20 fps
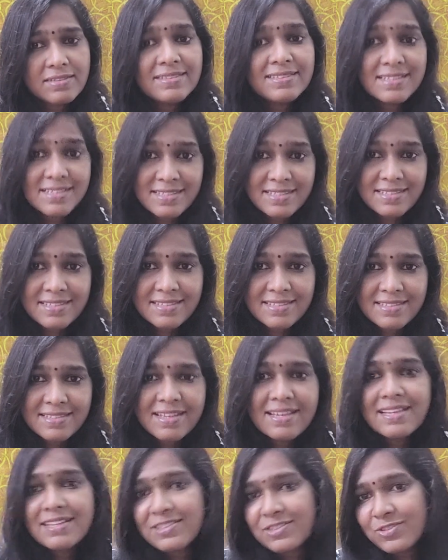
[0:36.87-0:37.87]
Yes,
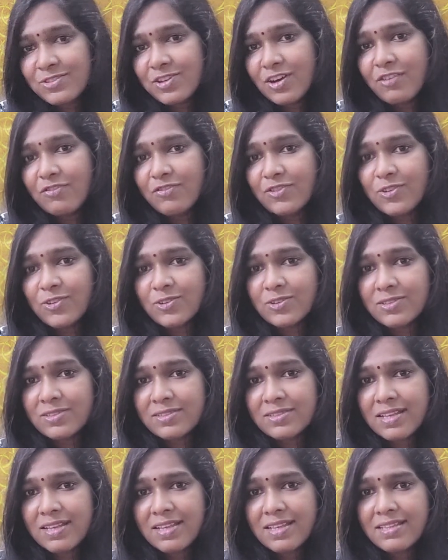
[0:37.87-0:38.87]
true, of course.
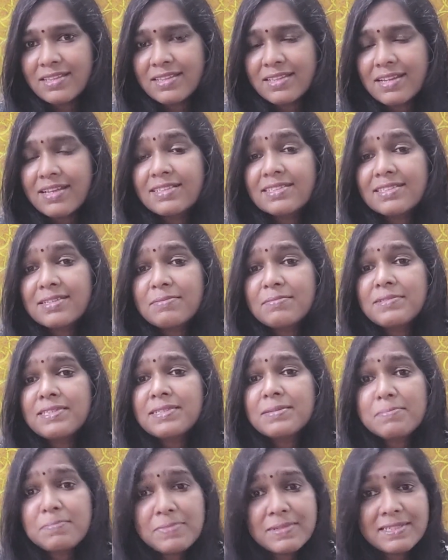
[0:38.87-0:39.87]
There are some
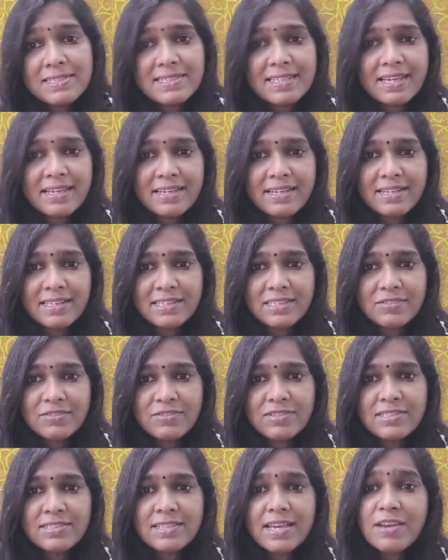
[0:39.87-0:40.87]
simple techniques
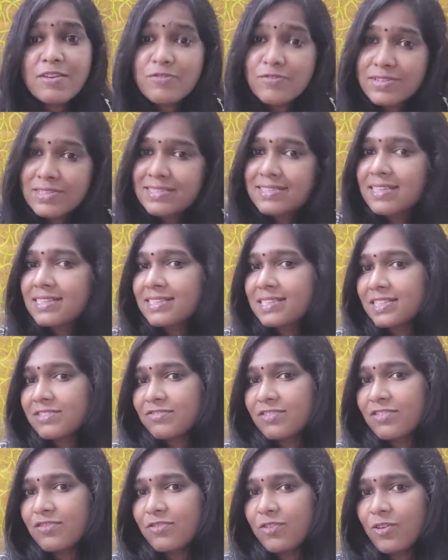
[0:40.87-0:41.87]
which every
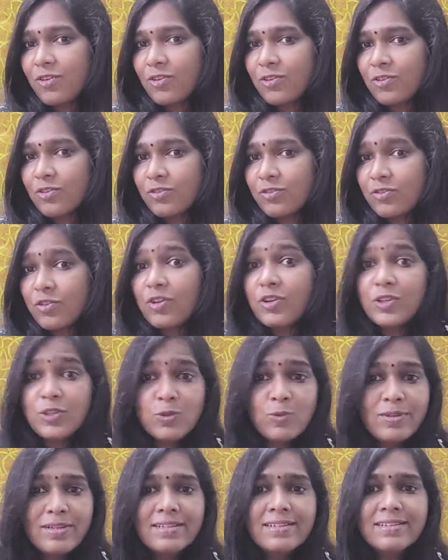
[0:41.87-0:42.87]
successful follow for
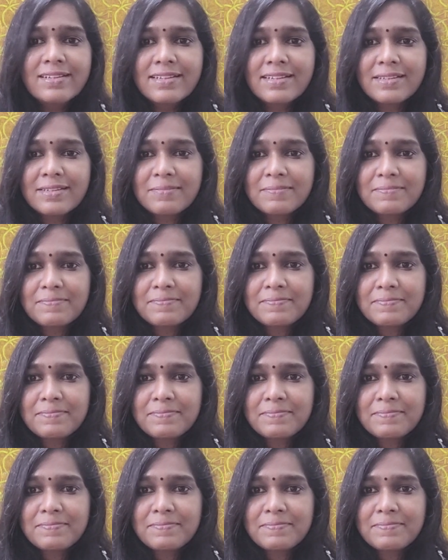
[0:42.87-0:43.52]
new learning.